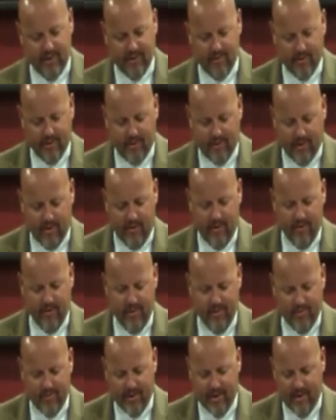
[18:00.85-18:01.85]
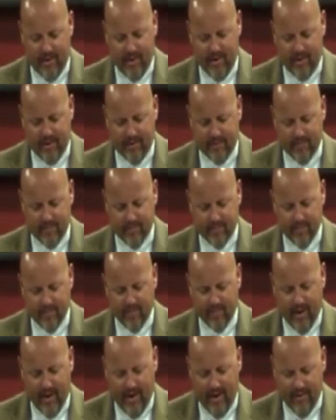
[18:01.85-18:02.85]
of the glory of God
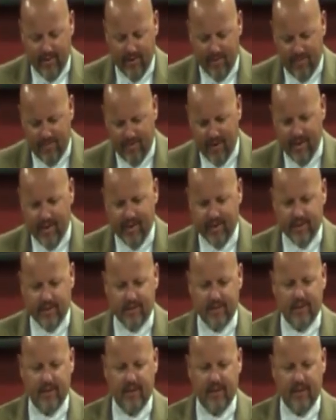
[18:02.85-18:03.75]
in the face